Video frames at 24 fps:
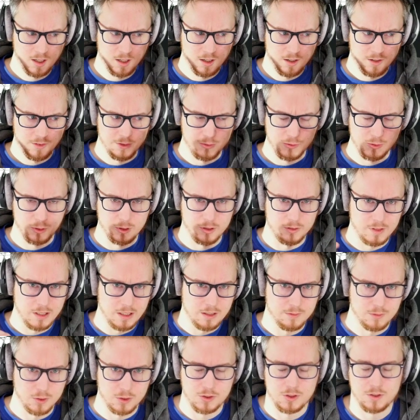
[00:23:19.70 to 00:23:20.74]
they're sort of
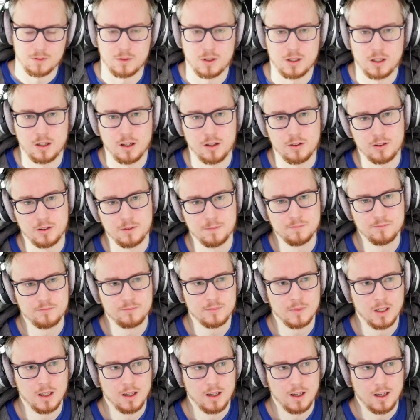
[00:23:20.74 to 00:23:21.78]
inverse of one another.
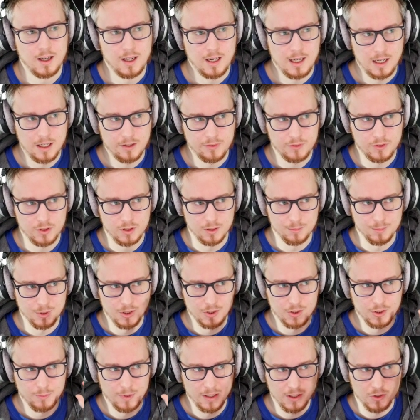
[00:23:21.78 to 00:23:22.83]
After
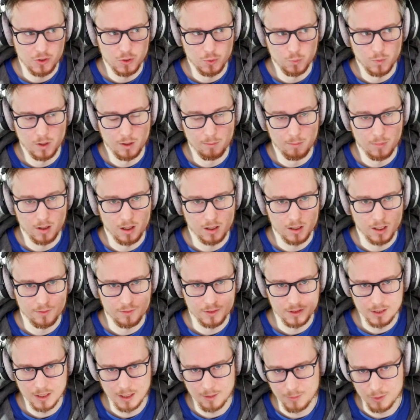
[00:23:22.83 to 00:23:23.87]
Image makes you 1 block
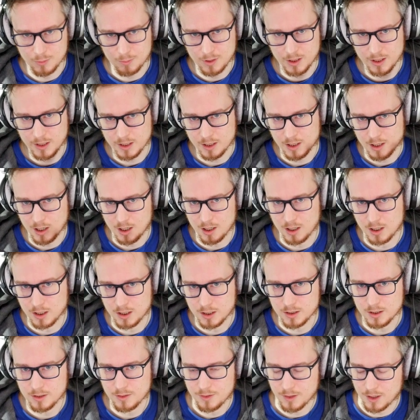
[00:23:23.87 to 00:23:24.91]
every time you play a
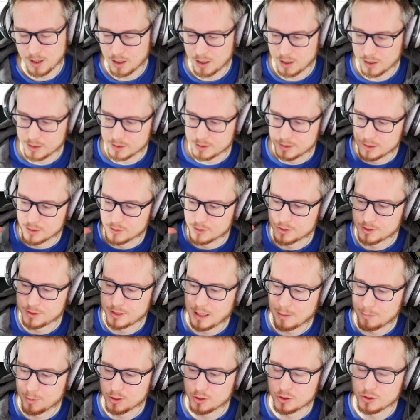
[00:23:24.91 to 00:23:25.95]
card. The Heart deals
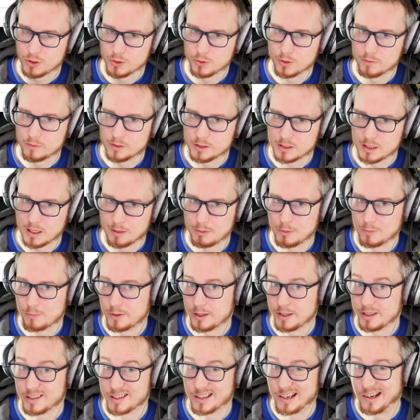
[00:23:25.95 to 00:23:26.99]
damage to you every time you
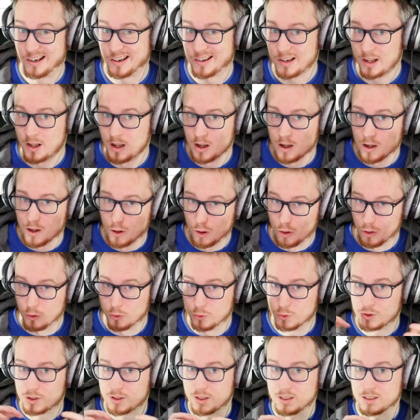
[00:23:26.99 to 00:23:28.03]
play a card.
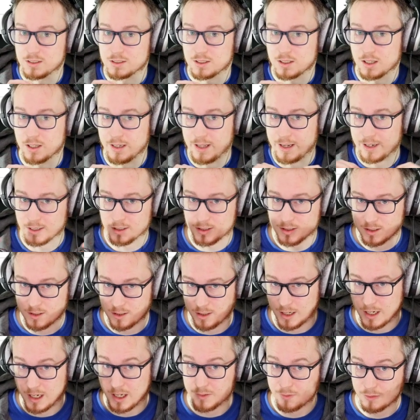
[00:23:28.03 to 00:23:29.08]
Those things connect.
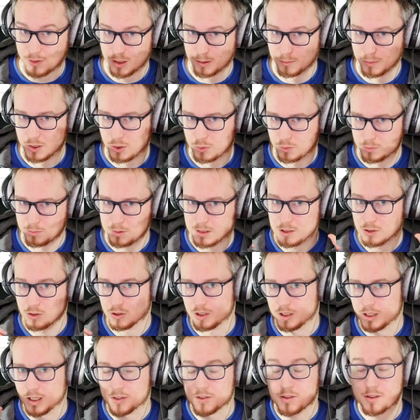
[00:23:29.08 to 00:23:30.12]
After Image would be good
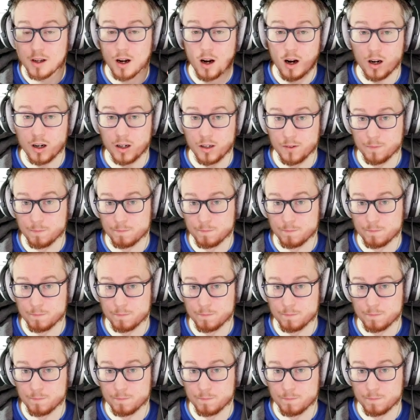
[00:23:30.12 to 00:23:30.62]
against the Heart.